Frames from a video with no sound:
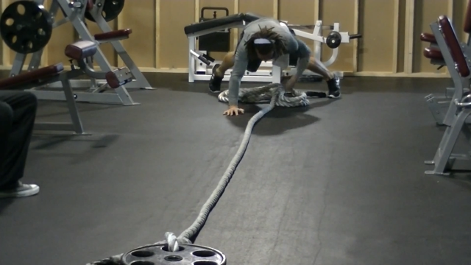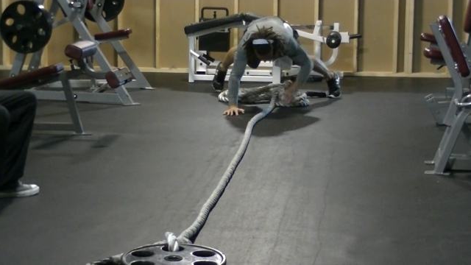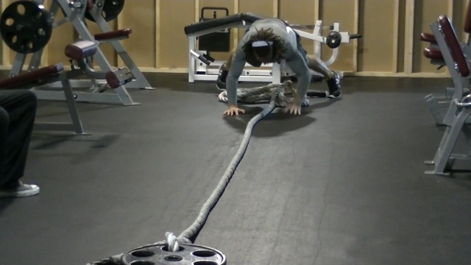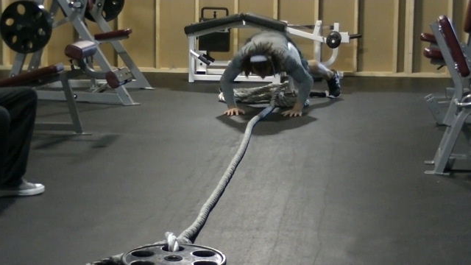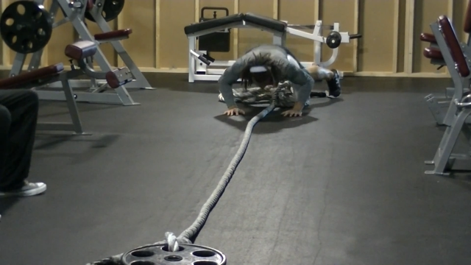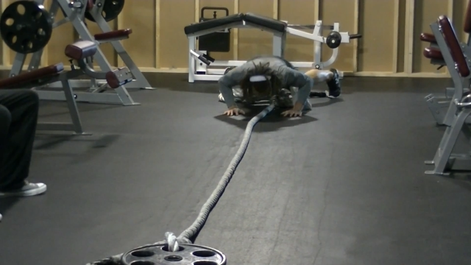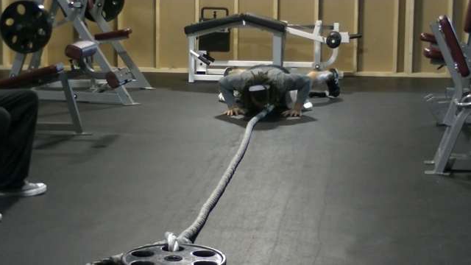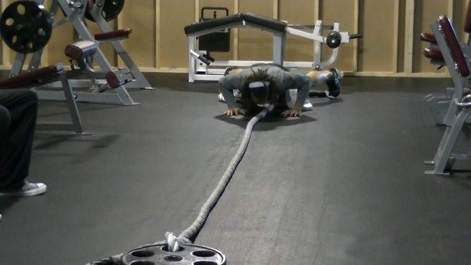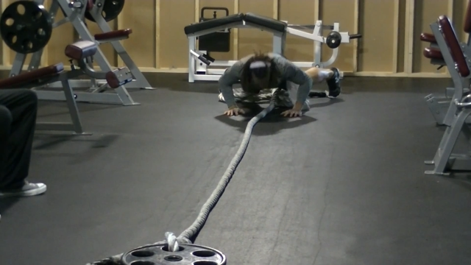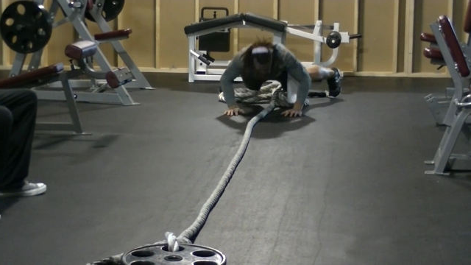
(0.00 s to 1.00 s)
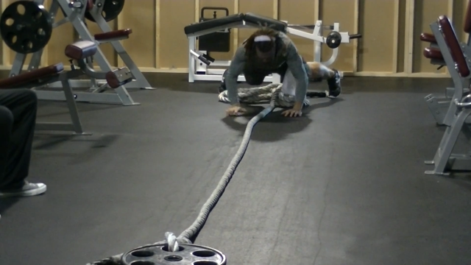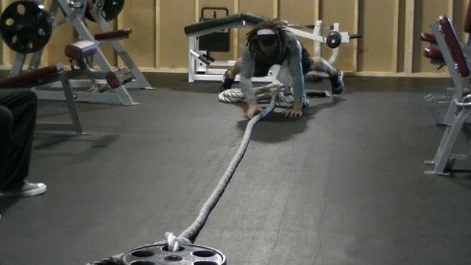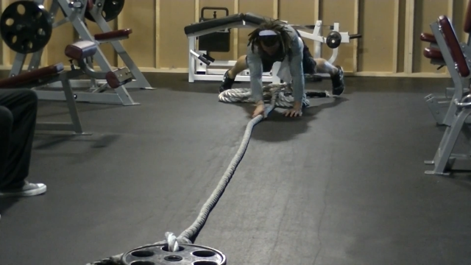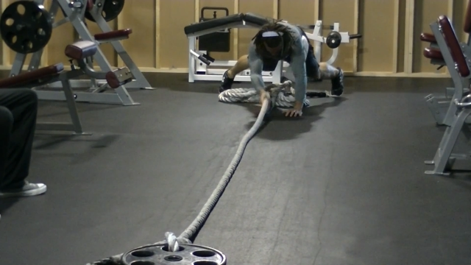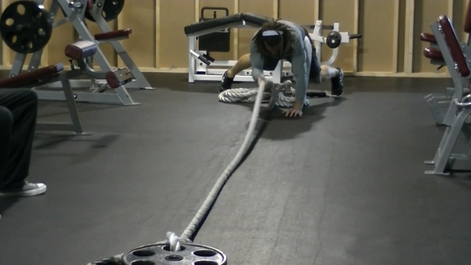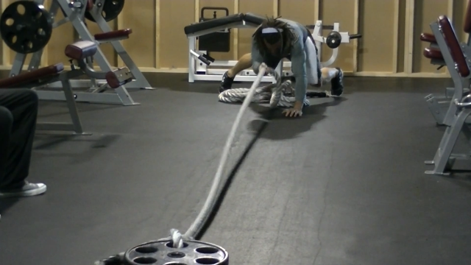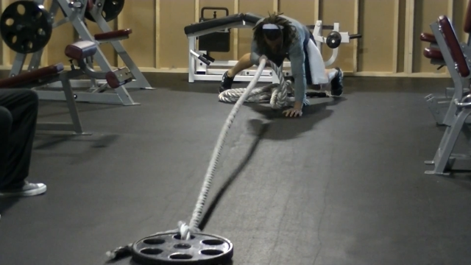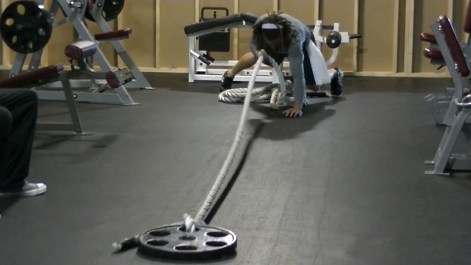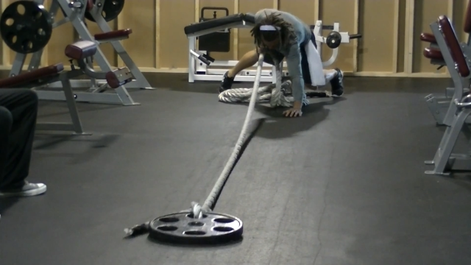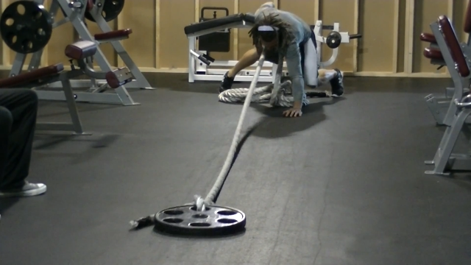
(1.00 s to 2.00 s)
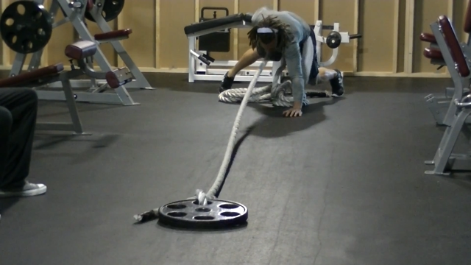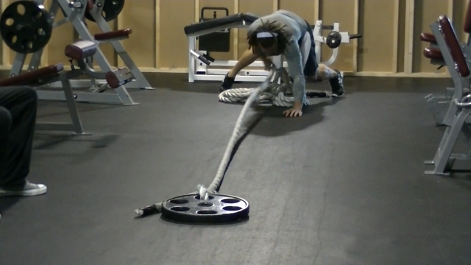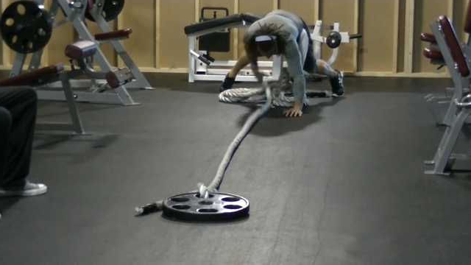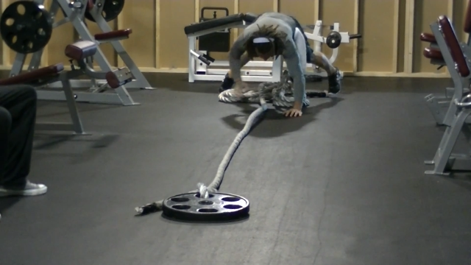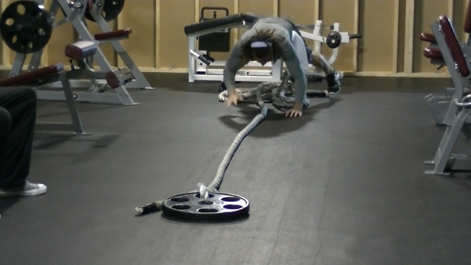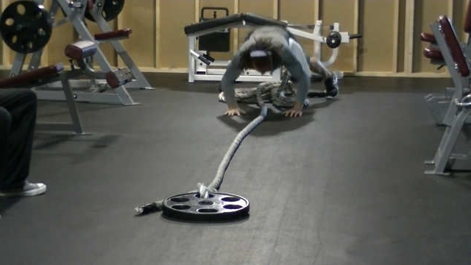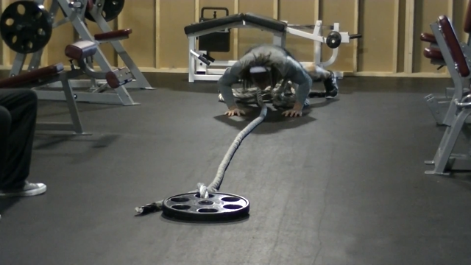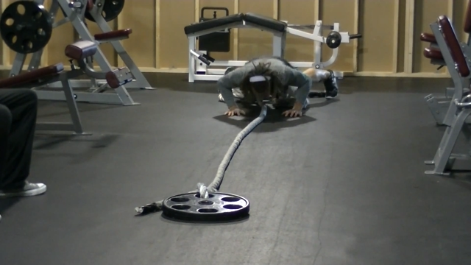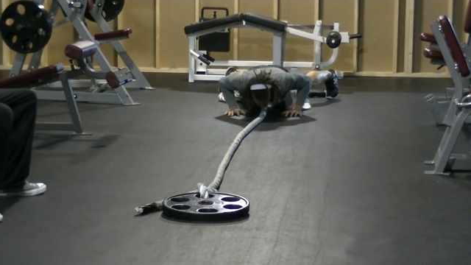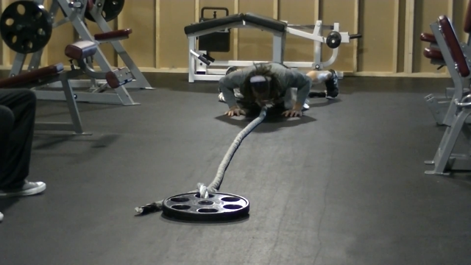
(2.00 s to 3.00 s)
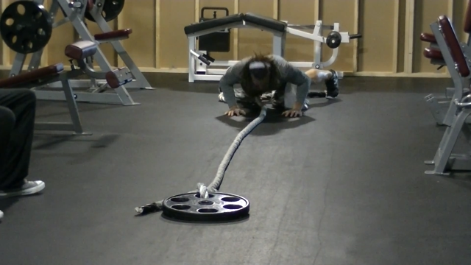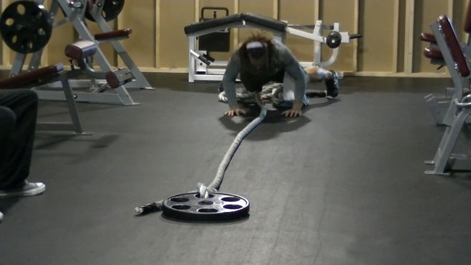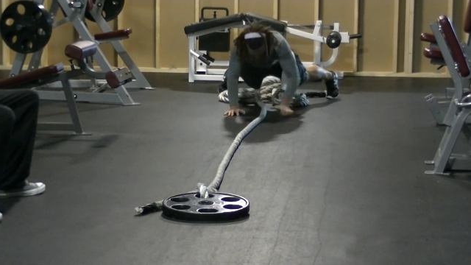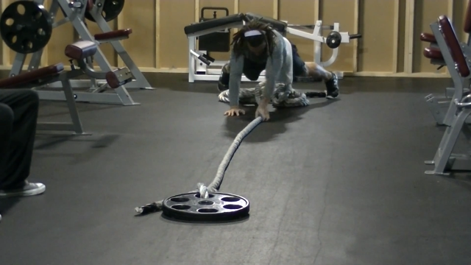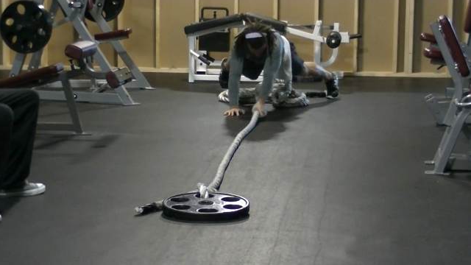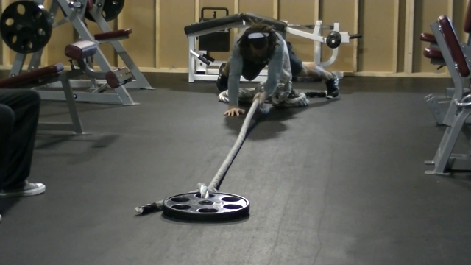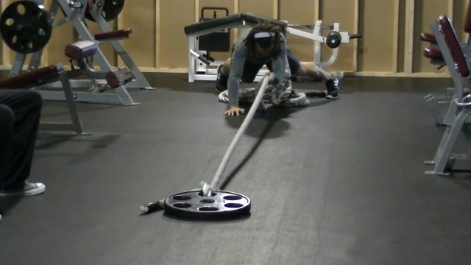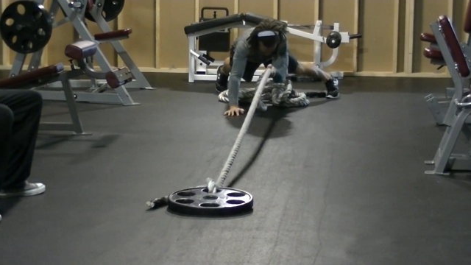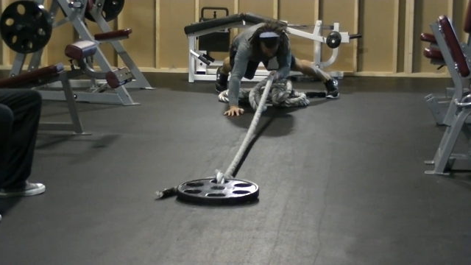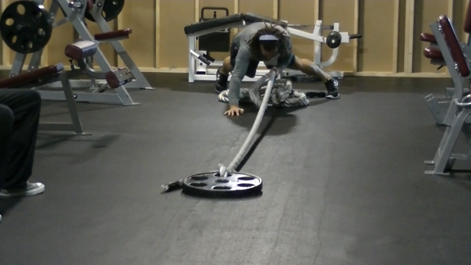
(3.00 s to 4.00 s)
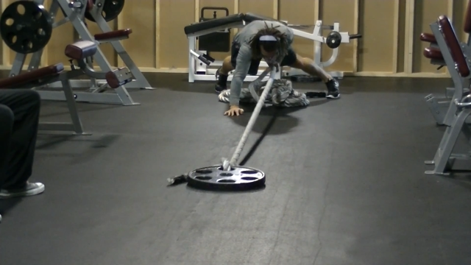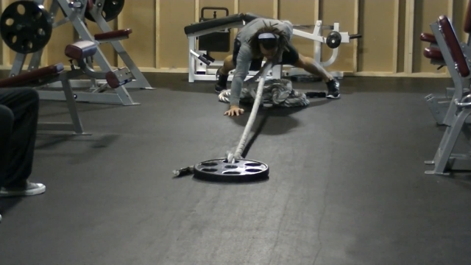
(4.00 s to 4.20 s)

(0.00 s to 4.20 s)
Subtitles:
[unreadable: no face in view]